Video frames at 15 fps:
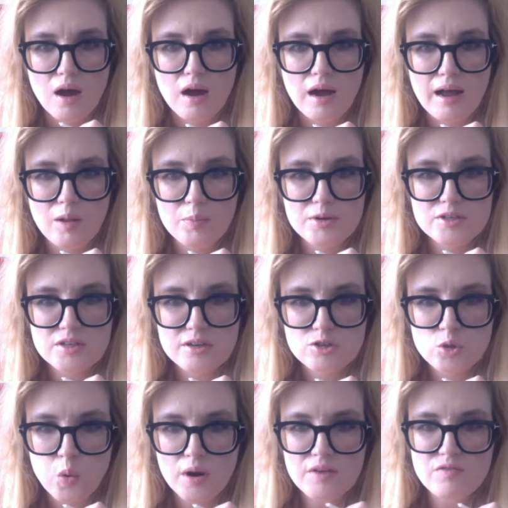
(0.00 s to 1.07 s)
Uh, LP
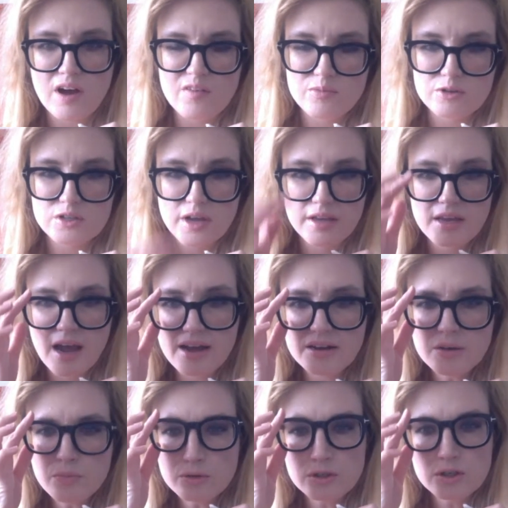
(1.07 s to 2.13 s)
says 25%. Yeah, I
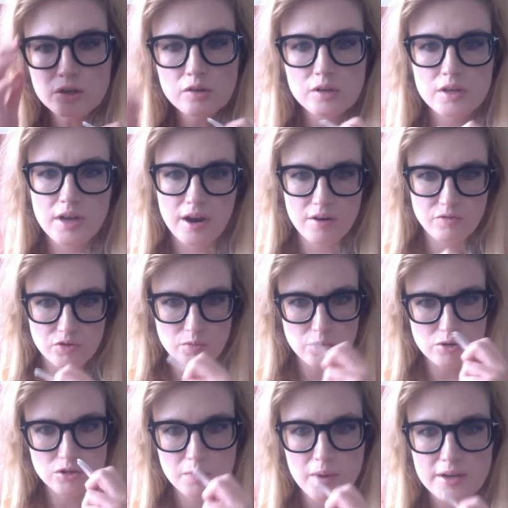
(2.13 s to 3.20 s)
didn't particularly care for the
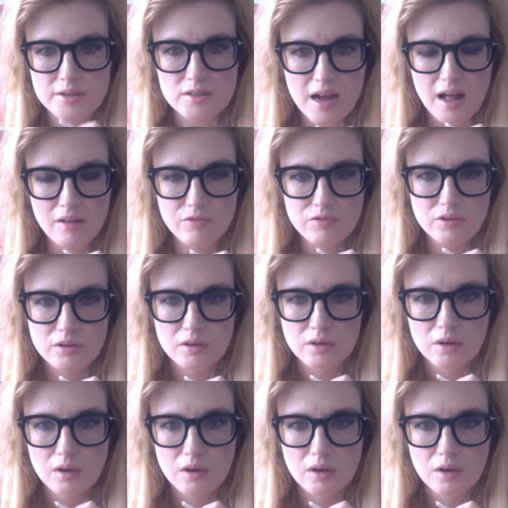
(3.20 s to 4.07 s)
music myself.